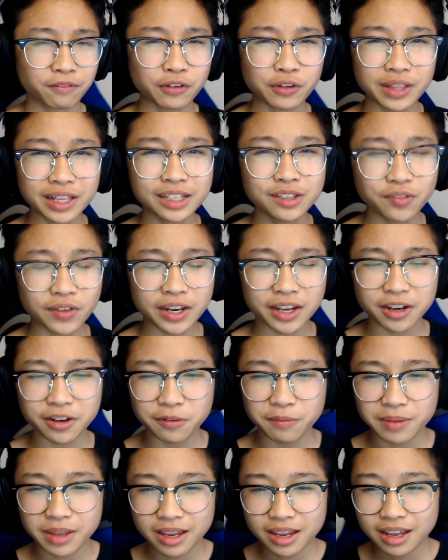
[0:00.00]
For this
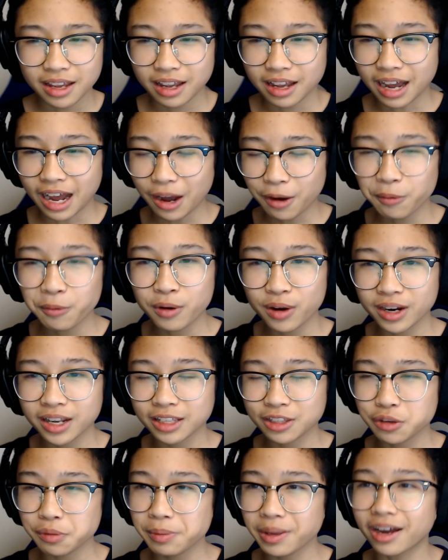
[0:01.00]
video, I want
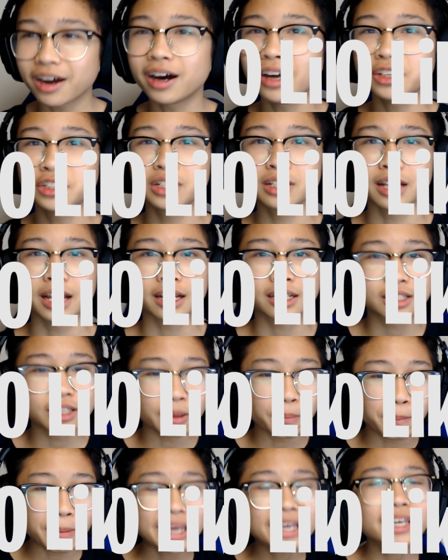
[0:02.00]
it to be 100 likes.
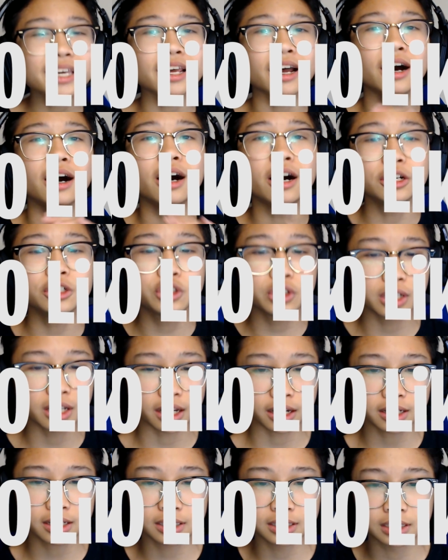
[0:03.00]
Make it 100
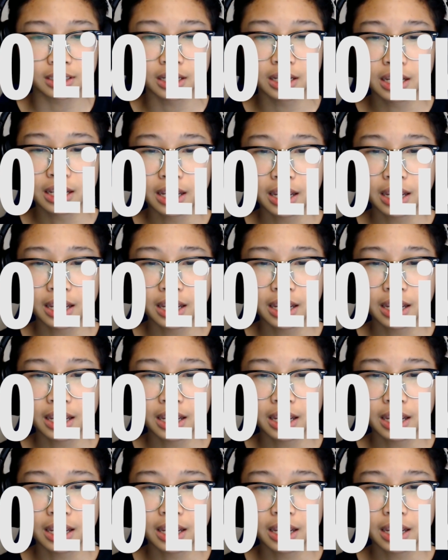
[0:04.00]
likes.